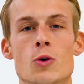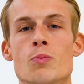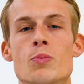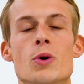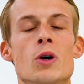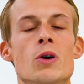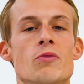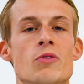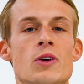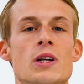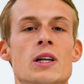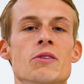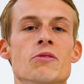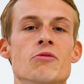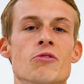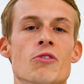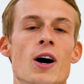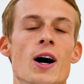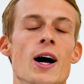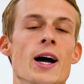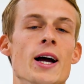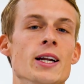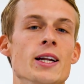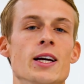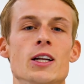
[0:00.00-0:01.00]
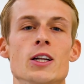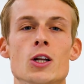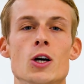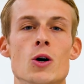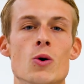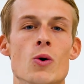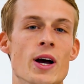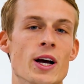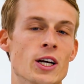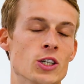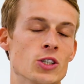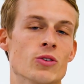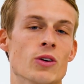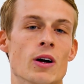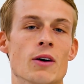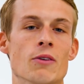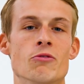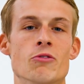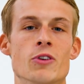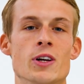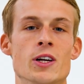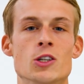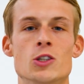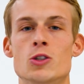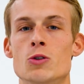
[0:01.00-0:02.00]
perfectly fine and no extra
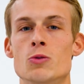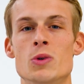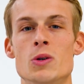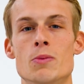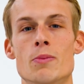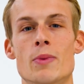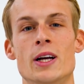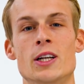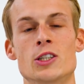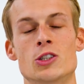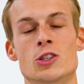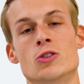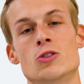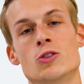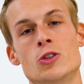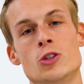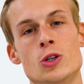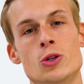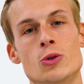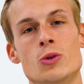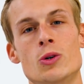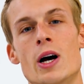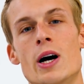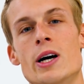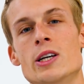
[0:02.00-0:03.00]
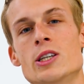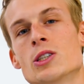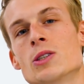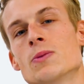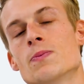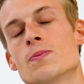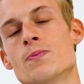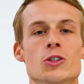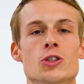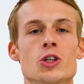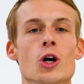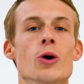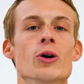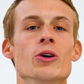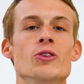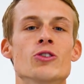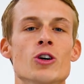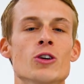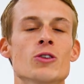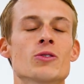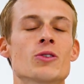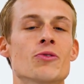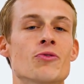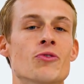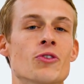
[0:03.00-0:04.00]
things to be mentioned to you guys. So in
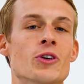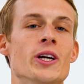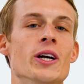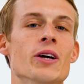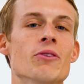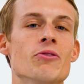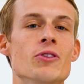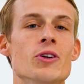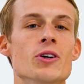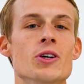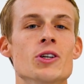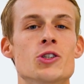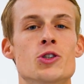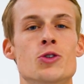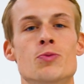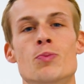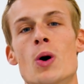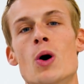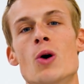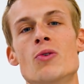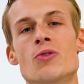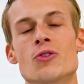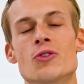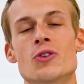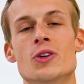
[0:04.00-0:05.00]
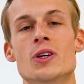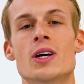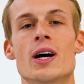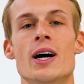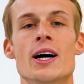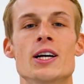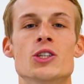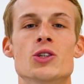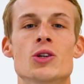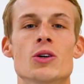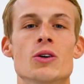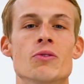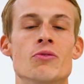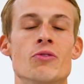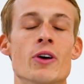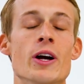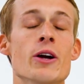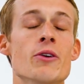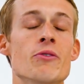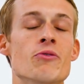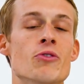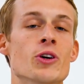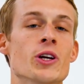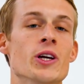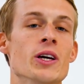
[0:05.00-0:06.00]
terms of forgiveness, both of the kites are
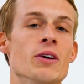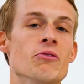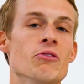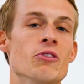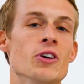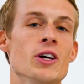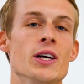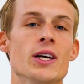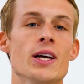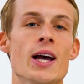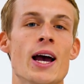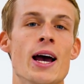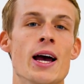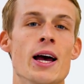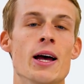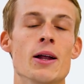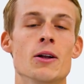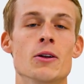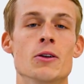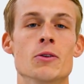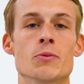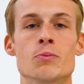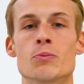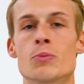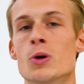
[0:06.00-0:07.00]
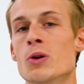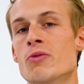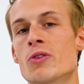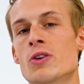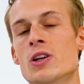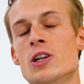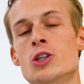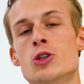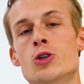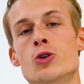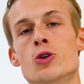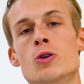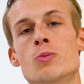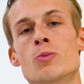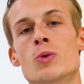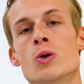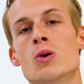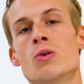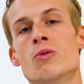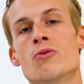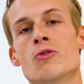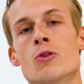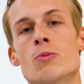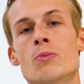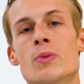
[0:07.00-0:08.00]
very forgiving and perfectly
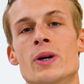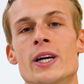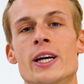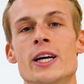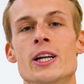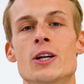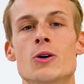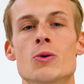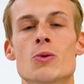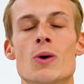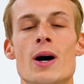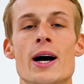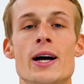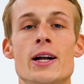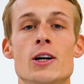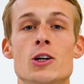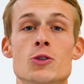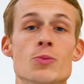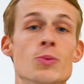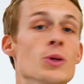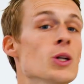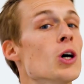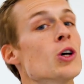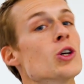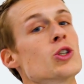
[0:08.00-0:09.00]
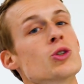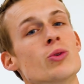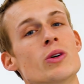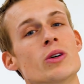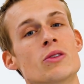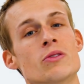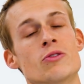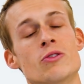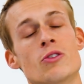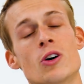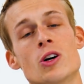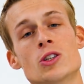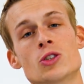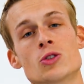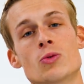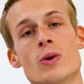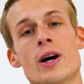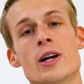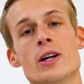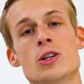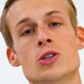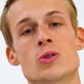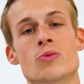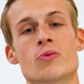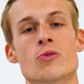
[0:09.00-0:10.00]
suitable for beginner riders, but also advanced
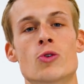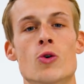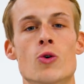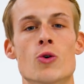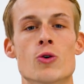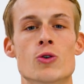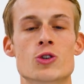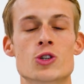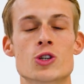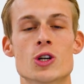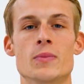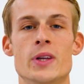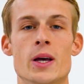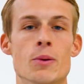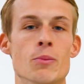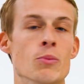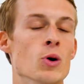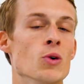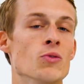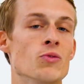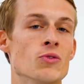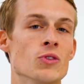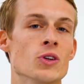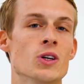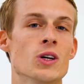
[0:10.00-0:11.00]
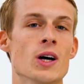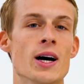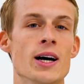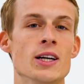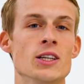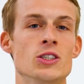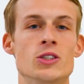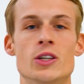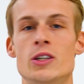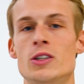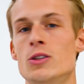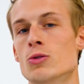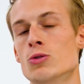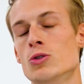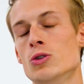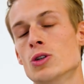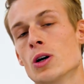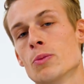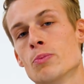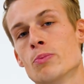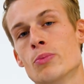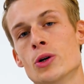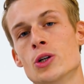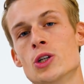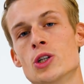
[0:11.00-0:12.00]
riders, of course. Yeah, both of the kites, they do
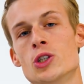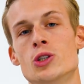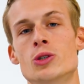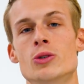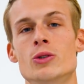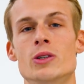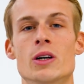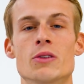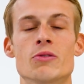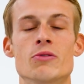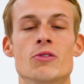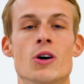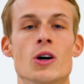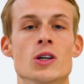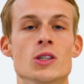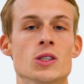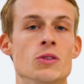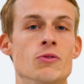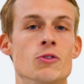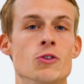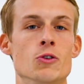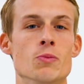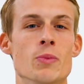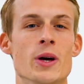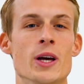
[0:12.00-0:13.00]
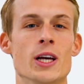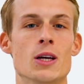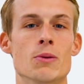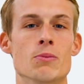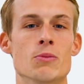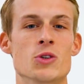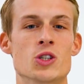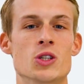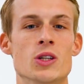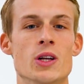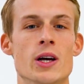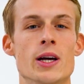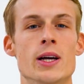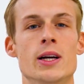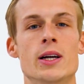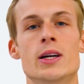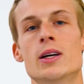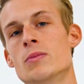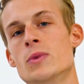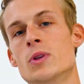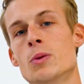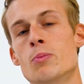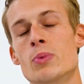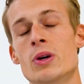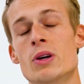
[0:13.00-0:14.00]
not punish you that fast if you make a mistake.
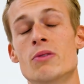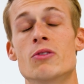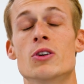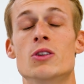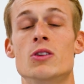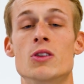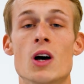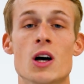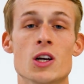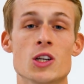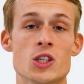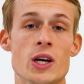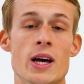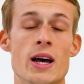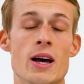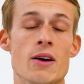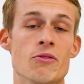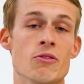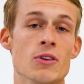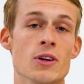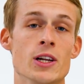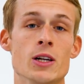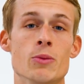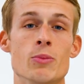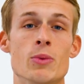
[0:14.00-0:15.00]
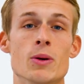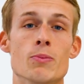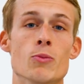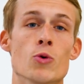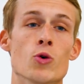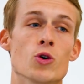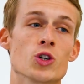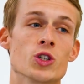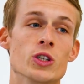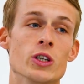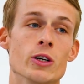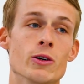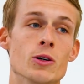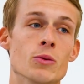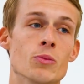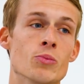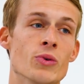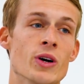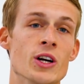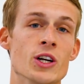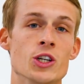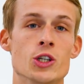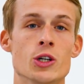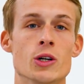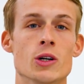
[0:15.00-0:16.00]
The Pivot does have a little bit more steering
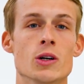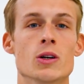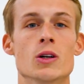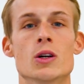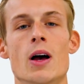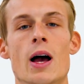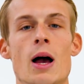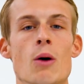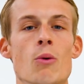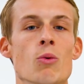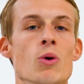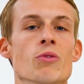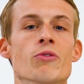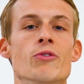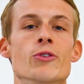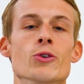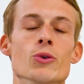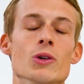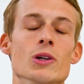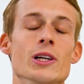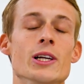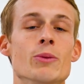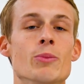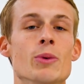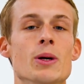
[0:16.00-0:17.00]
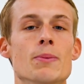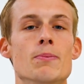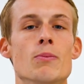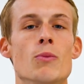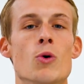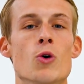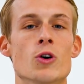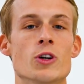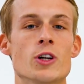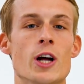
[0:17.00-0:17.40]
pressure and will feel a little bit more